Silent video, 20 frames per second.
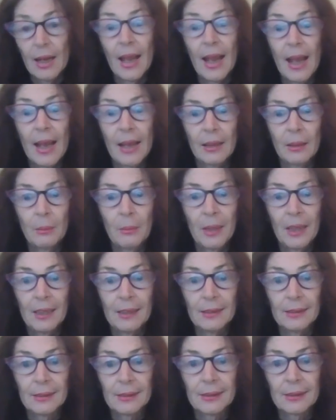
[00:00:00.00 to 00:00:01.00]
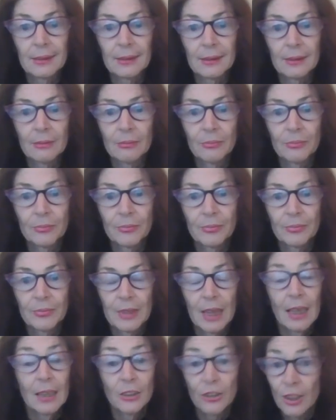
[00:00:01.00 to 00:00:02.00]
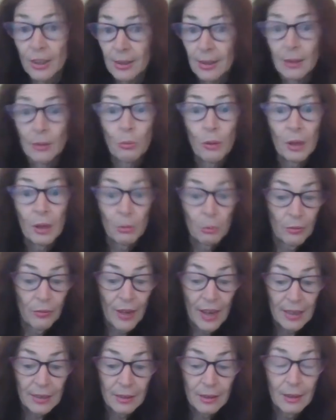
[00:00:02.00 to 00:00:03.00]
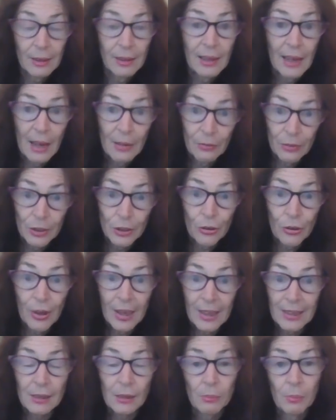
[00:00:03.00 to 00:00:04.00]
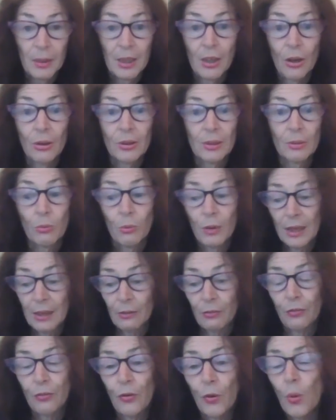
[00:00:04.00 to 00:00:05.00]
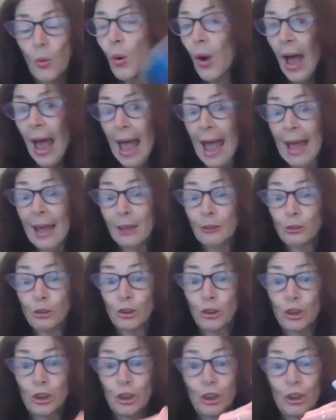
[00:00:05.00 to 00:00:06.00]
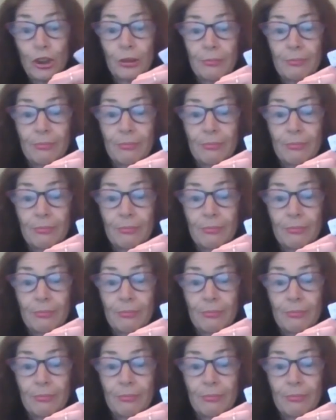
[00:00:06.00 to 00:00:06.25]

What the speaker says: Enemies. Just as well we've had the love and trust, because week 4, ouch!